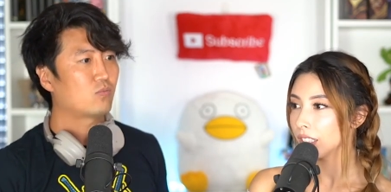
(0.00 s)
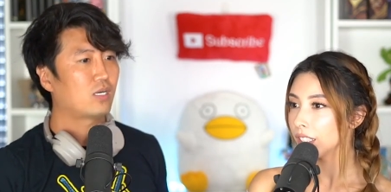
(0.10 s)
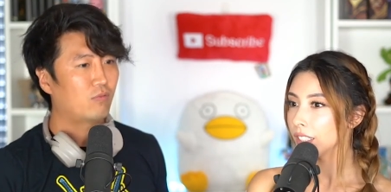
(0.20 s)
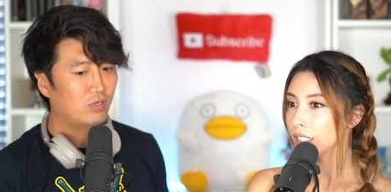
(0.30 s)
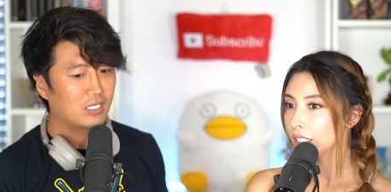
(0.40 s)
Speaker 1: what I
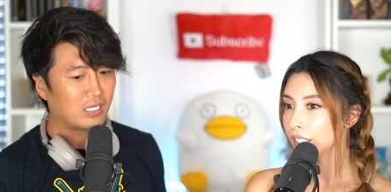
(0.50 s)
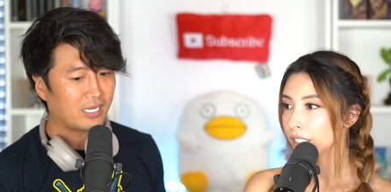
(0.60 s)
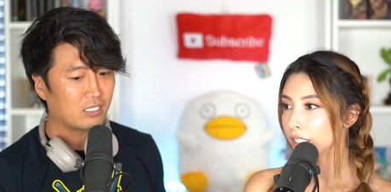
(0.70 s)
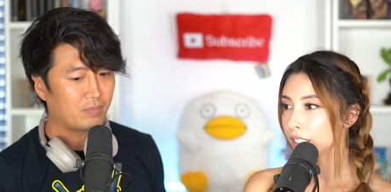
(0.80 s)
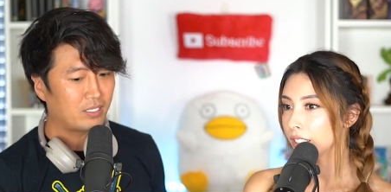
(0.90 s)
really liked
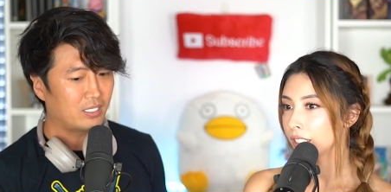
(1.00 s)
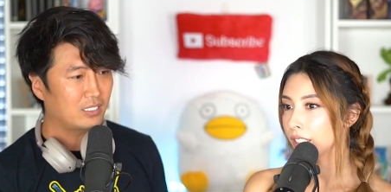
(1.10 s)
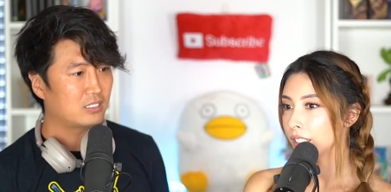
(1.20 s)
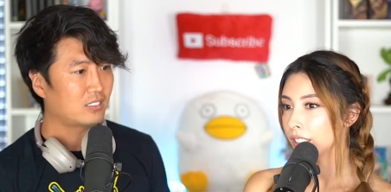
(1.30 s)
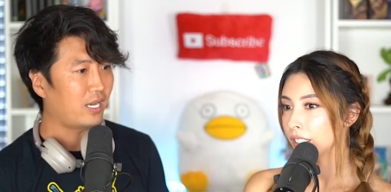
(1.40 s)
about
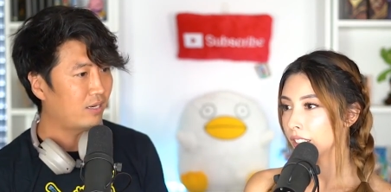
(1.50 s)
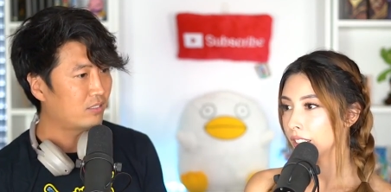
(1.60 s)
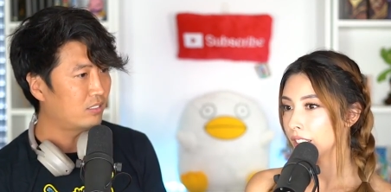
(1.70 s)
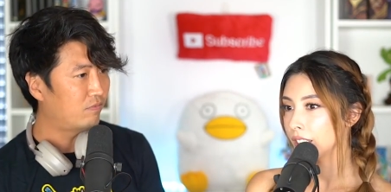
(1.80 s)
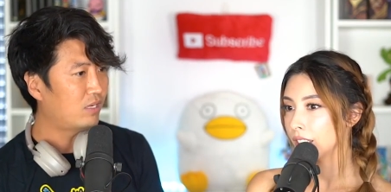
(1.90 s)
his character
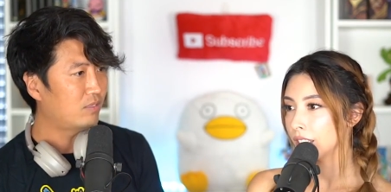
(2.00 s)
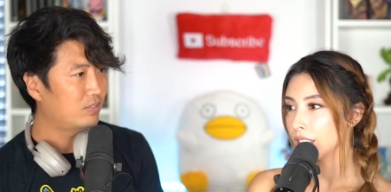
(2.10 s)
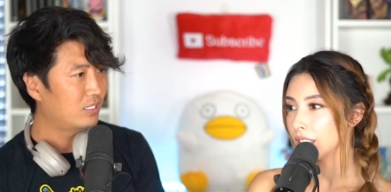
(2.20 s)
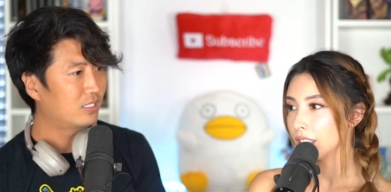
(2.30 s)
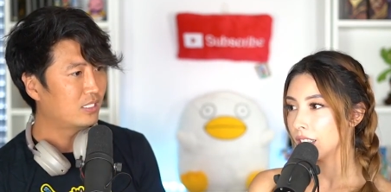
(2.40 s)
development
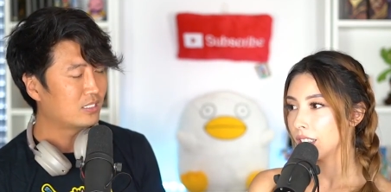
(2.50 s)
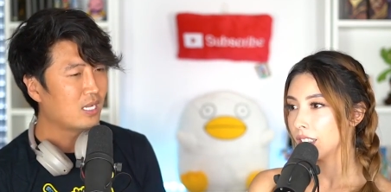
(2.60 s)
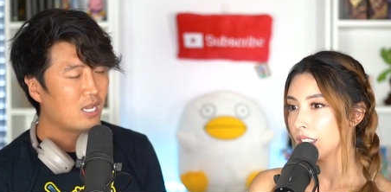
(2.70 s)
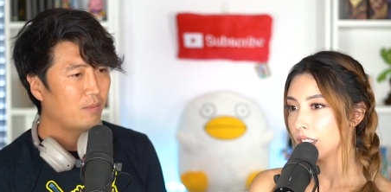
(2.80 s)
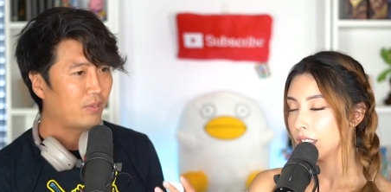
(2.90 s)
in this,
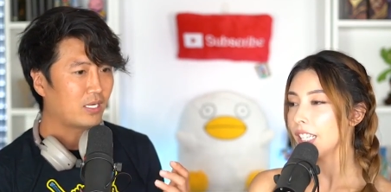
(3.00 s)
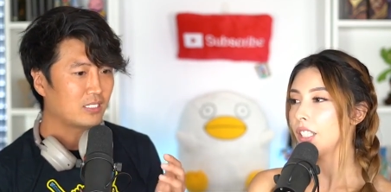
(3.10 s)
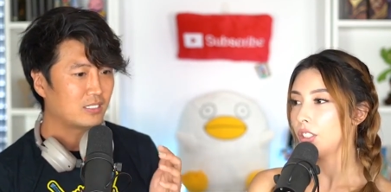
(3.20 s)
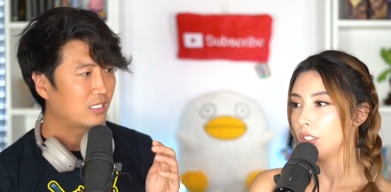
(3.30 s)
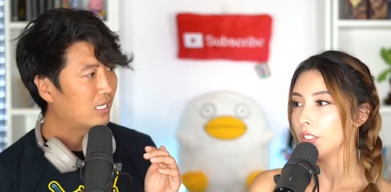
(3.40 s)
because that is
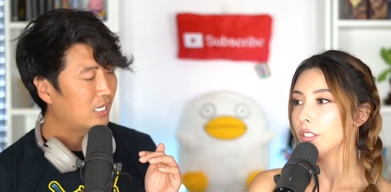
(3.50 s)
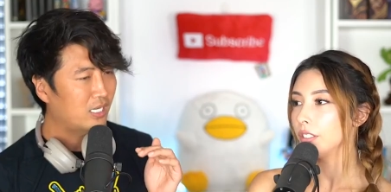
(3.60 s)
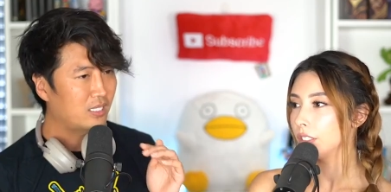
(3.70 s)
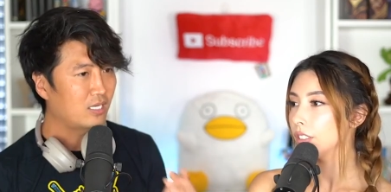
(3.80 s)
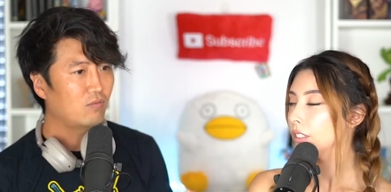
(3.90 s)
true. It
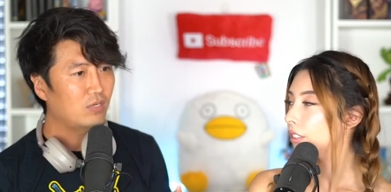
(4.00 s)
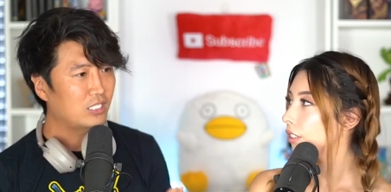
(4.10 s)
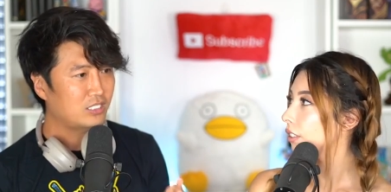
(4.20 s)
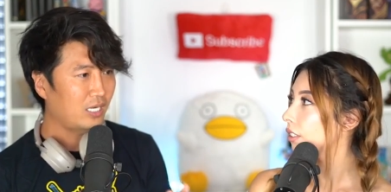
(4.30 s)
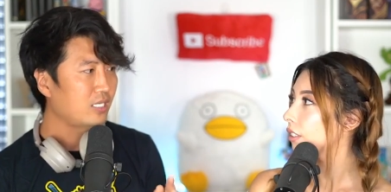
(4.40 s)
didn't really
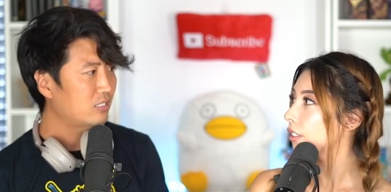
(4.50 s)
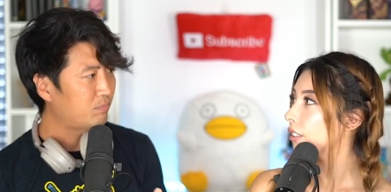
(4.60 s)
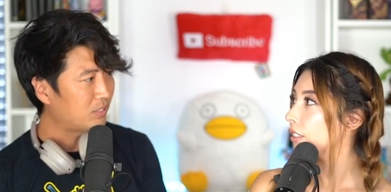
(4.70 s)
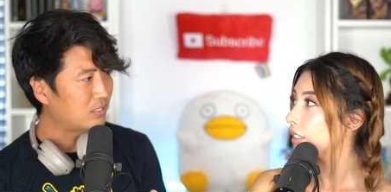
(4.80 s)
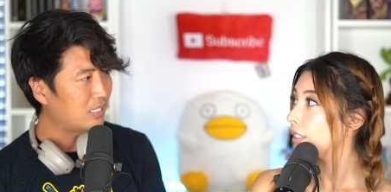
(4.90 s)
change his
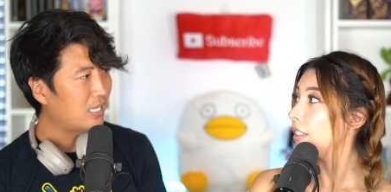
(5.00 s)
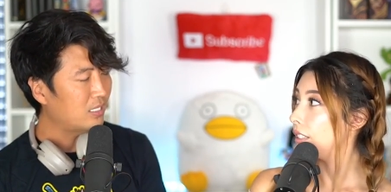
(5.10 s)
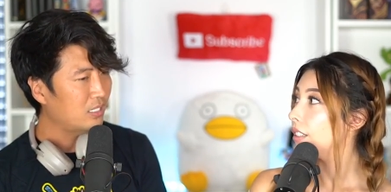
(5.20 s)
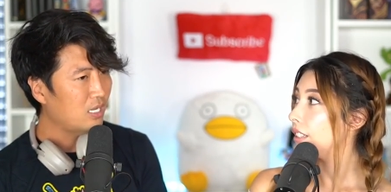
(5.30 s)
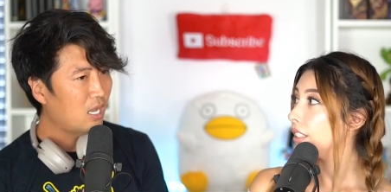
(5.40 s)

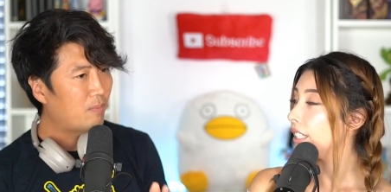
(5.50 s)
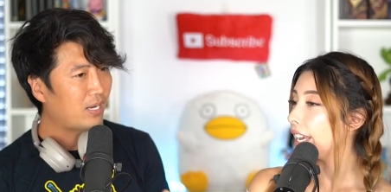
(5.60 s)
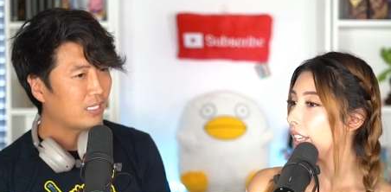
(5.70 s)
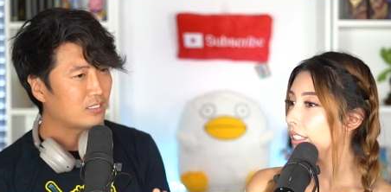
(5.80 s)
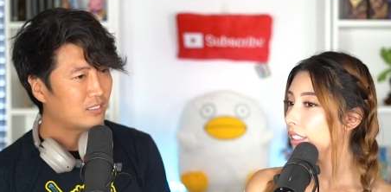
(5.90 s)
personality, but at the
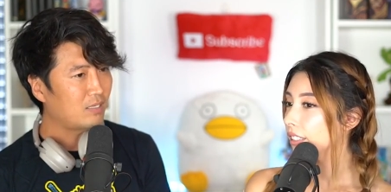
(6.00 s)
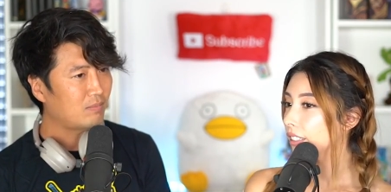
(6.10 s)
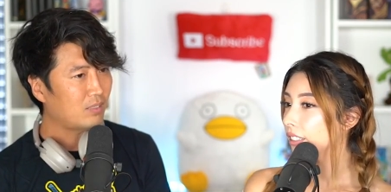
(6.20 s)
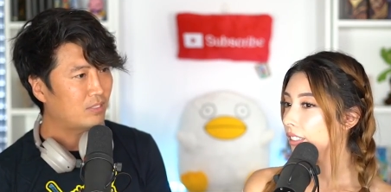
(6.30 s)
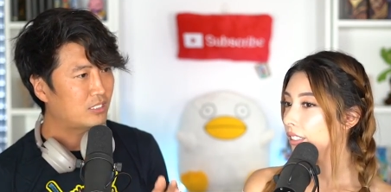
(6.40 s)
same time
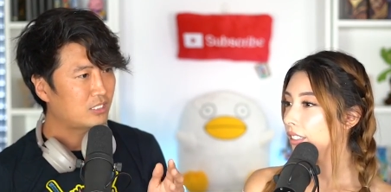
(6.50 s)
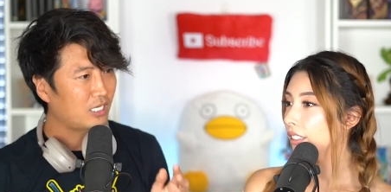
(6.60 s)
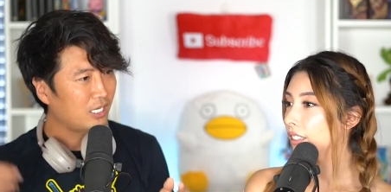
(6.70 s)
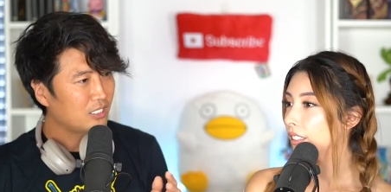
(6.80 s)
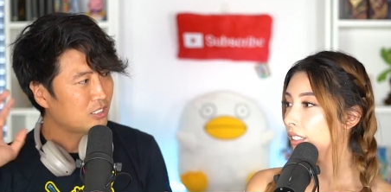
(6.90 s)
it
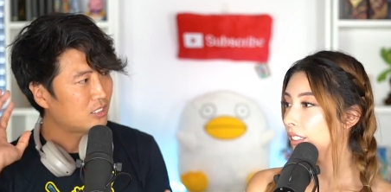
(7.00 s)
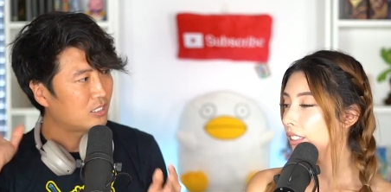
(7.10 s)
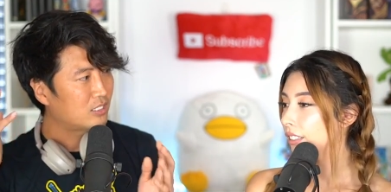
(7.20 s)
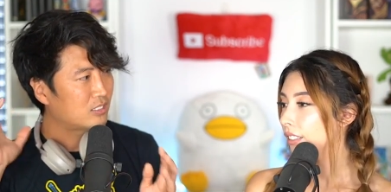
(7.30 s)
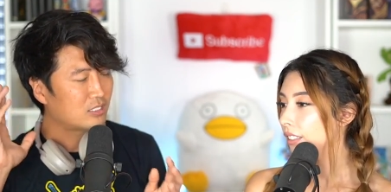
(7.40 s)
changed his
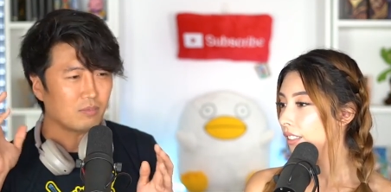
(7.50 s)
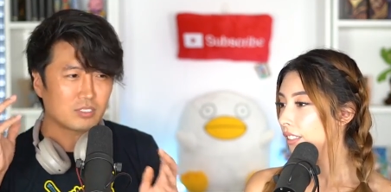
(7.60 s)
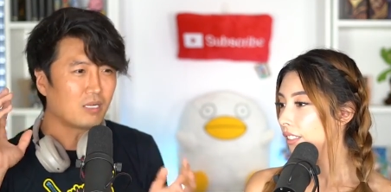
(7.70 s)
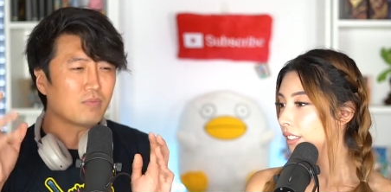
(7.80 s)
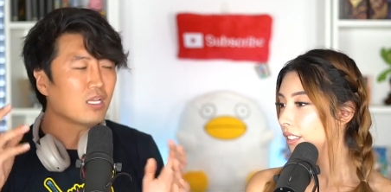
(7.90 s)

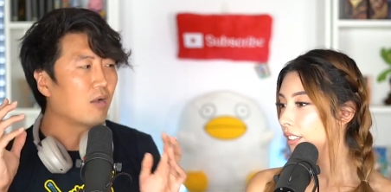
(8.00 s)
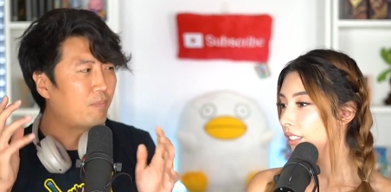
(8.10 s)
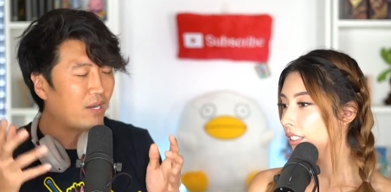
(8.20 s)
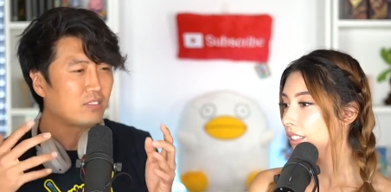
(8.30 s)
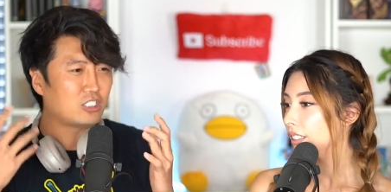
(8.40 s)
something
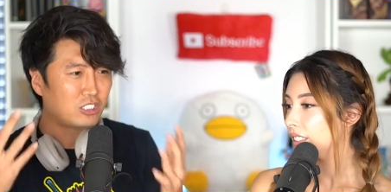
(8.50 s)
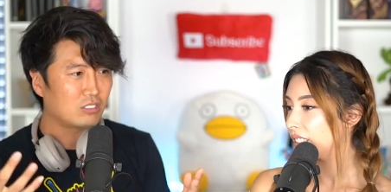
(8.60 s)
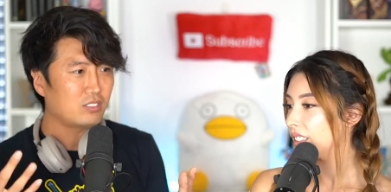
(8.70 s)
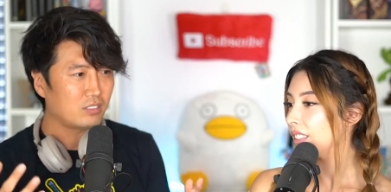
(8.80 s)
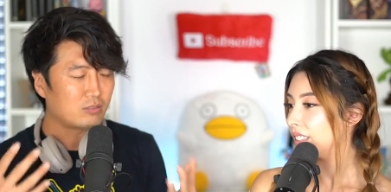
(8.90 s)
about
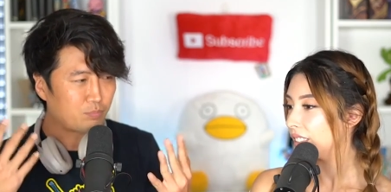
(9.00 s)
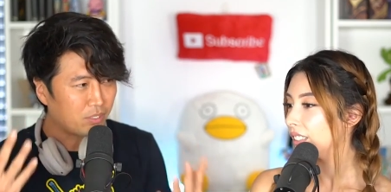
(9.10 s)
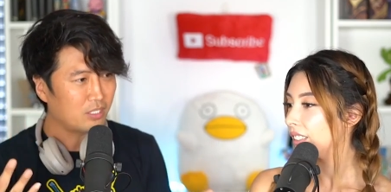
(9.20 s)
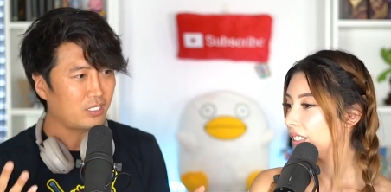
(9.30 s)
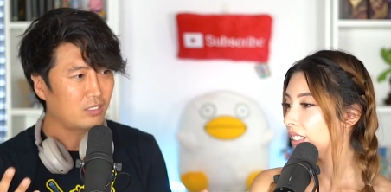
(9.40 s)
Spirit
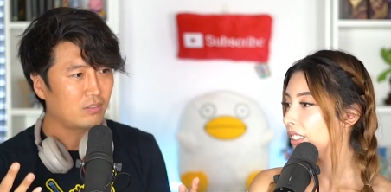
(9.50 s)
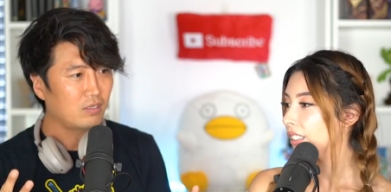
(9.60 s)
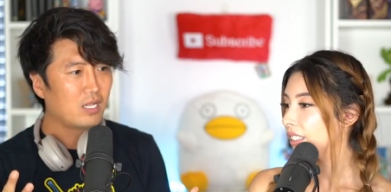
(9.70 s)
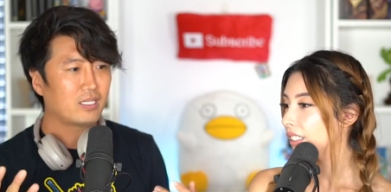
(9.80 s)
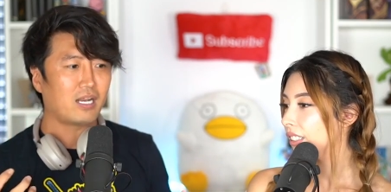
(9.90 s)
Hero
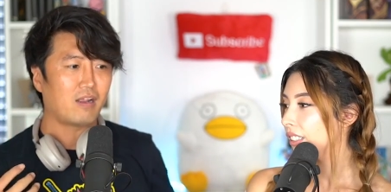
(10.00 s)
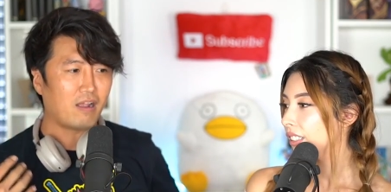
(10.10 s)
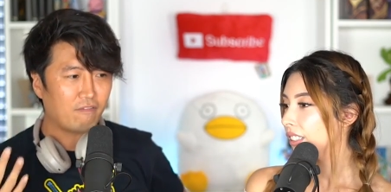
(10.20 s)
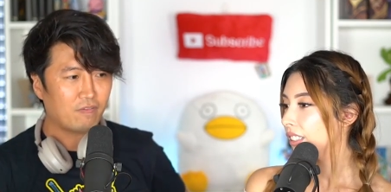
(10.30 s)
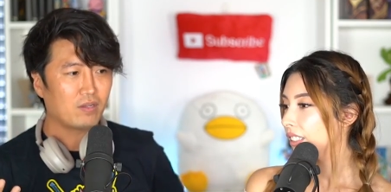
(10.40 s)
that I
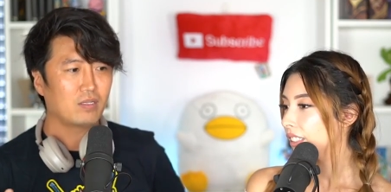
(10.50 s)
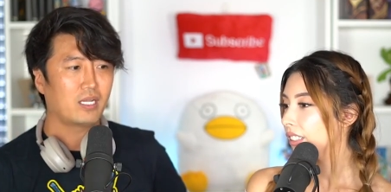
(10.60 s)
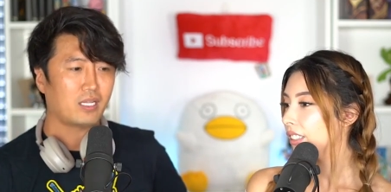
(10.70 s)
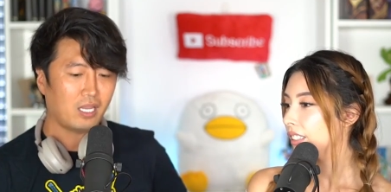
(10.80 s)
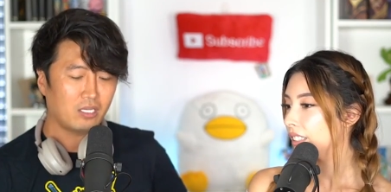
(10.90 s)
felt like,
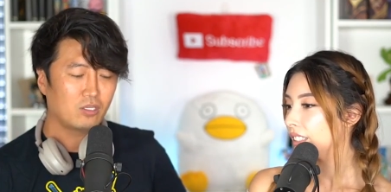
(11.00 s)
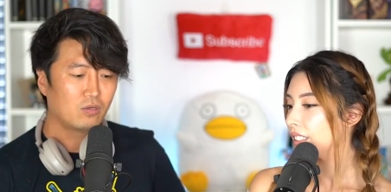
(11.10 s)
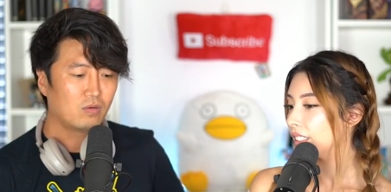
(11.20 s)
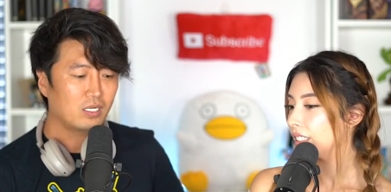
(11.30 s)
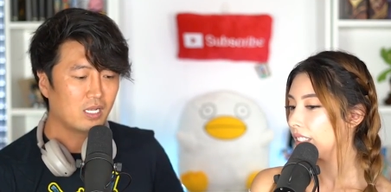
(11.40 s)
hey, you know
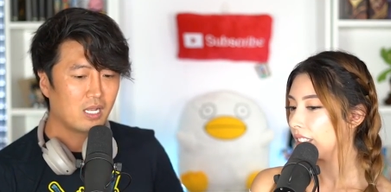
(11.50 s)
what,